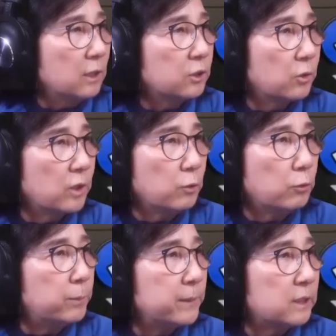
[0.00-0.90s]
So it
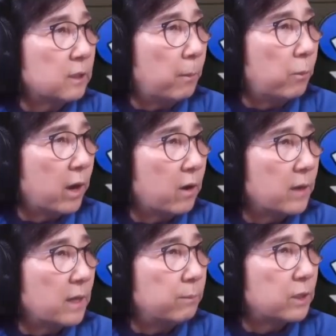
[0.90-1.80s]
will be somewhere
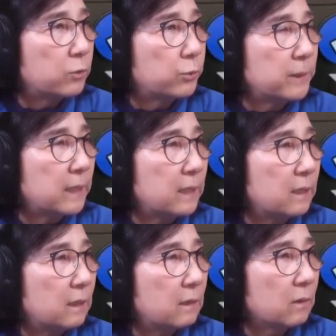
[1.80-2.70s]
in
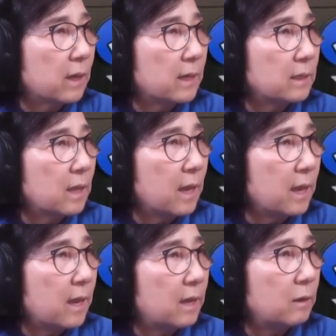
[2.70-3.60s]
between, okay,
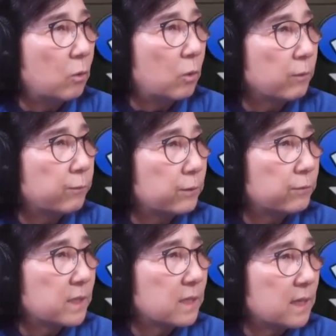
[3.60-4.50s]
10 or
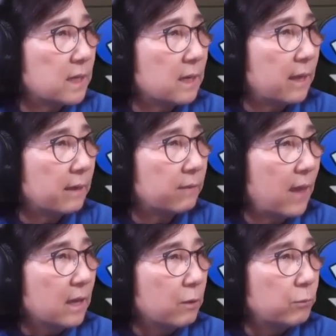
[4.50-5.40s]
15, like
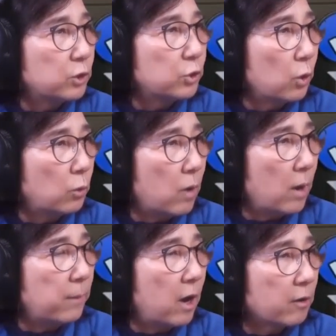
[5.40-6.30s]
it will show
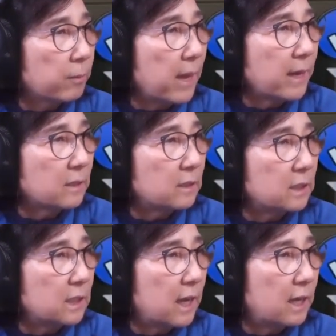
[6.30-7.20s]
up
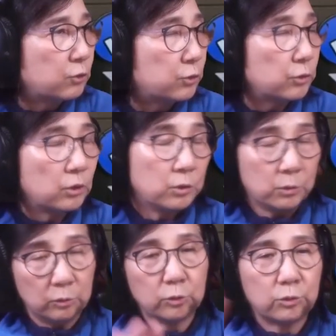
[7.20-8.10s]
automatically as
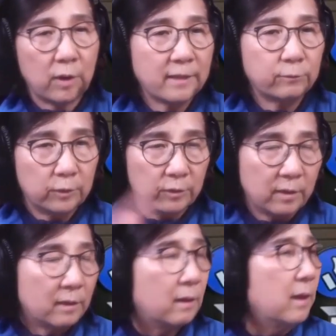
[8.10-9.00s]
you transfer
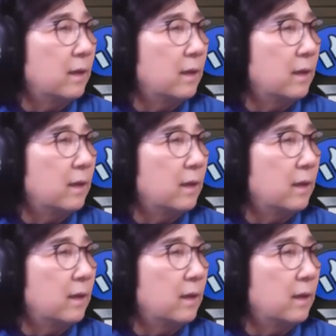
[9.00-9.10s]
the